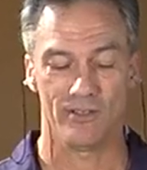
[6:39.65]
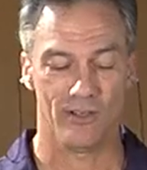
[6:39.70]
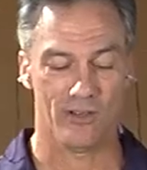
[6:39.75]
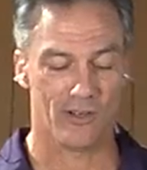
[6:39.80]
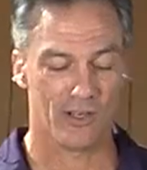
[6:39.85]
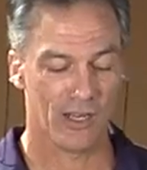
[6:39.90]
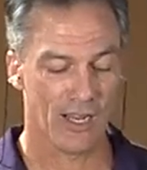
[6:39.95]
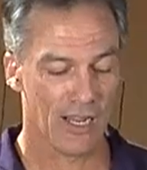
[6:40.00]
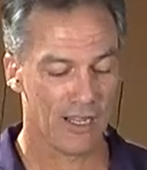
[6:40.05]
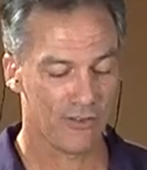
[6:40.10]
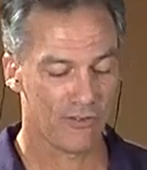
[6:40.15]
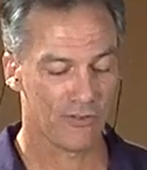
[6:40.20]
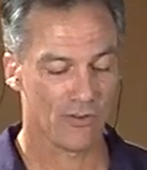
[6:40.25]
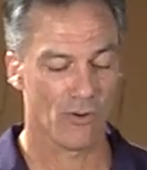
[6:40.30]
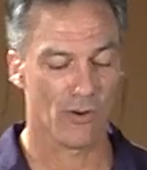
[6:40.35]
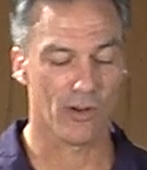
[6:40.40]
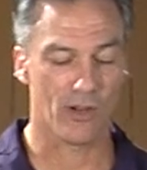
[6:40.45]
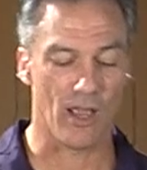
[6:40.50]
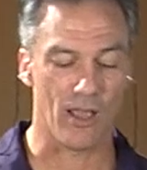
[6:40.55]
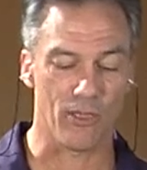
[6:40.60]
Okay,
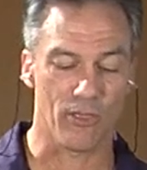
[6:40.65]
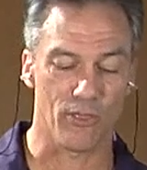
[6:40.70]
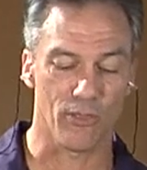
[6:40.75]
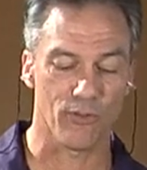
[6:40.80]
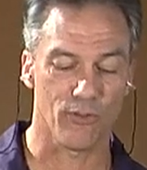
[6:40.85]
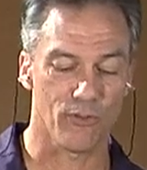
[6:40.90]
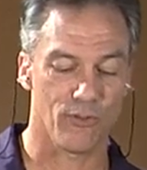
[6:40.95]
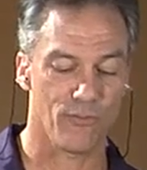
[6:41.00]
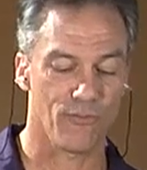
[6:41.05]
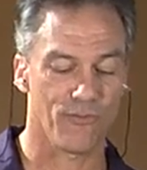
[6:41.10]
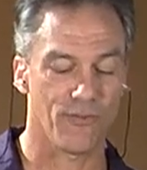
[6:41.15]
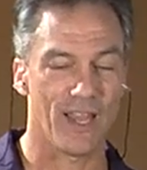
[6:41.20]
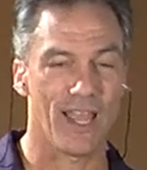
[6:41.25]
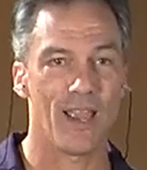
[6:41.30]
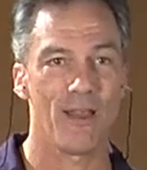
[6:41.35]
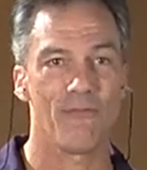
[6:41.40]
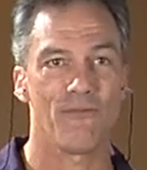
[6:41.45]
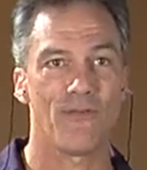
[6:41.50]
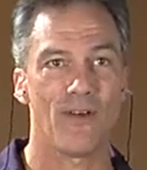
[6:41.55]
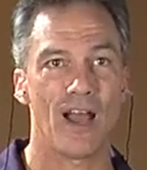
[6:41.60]
so I got
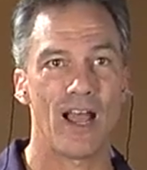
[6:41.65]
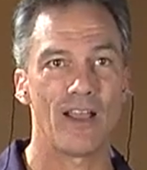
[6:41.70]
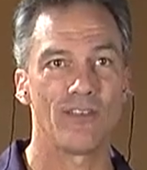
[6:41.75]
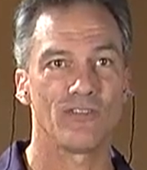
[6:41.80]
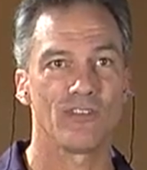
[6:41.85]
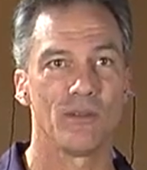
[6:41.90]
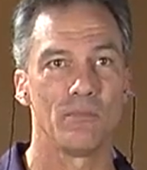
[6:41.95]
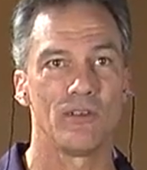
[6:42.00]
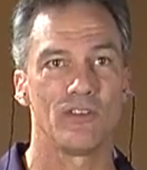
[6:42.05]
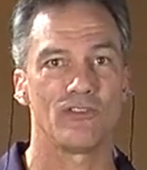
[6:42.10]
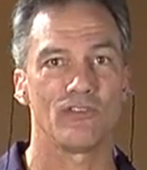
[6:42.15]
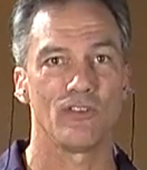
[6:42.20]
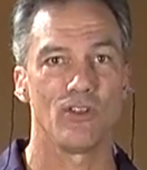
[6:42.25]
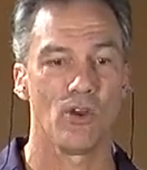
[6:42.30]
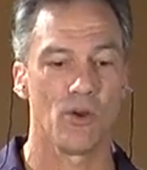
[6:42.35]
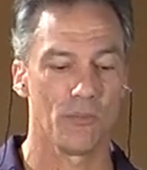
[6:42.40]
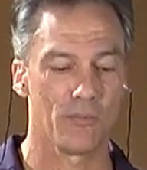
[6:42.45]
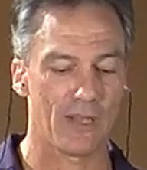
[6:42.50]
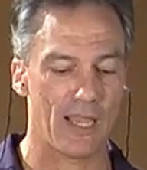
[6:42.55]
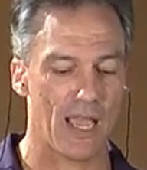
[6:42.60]
flam fives. Let me
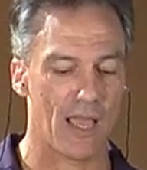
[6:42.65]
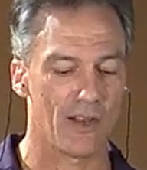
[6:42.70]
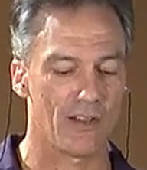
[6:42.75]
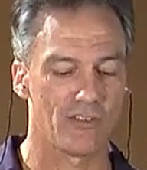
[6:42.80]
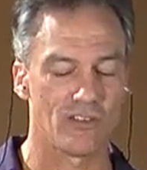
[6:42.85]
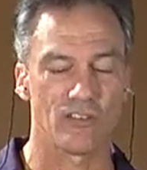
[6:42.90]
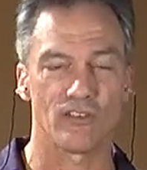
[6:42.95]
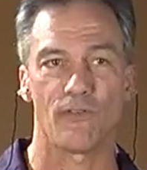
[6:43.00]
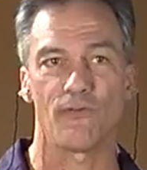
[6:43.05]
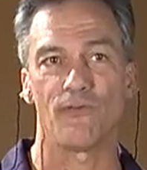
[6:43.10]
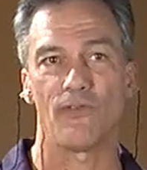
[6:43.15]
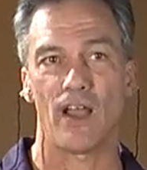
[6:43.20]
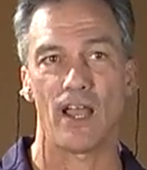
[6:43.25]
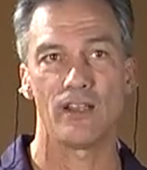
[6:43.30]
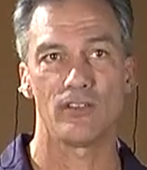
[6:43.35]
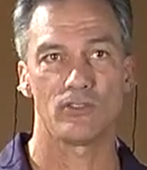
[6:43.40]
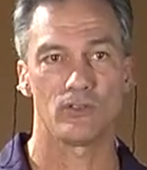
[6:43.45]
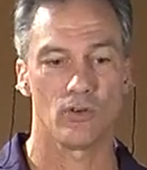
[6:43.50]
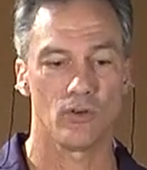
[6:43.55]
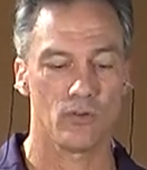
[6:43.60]
slow them down. It's just a
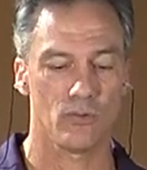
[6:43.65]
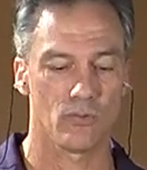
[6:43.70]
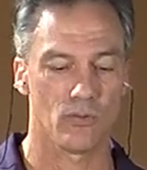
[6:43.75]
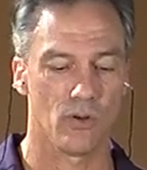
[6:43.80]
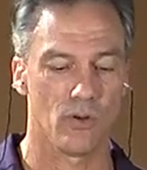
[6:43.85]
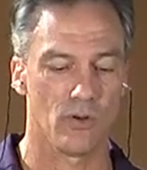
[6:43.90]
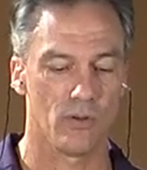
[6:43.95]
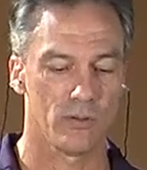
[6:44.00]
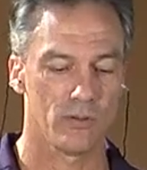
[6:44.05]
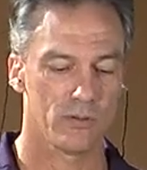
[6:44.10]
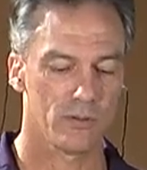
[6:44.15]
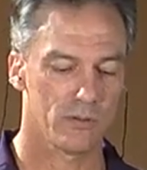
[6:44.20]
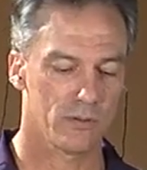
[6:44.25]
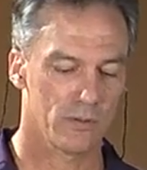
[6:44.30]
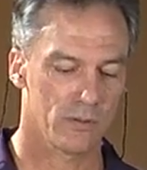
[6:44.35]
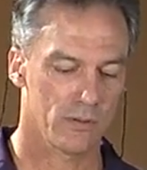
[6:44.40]
five stroke roll.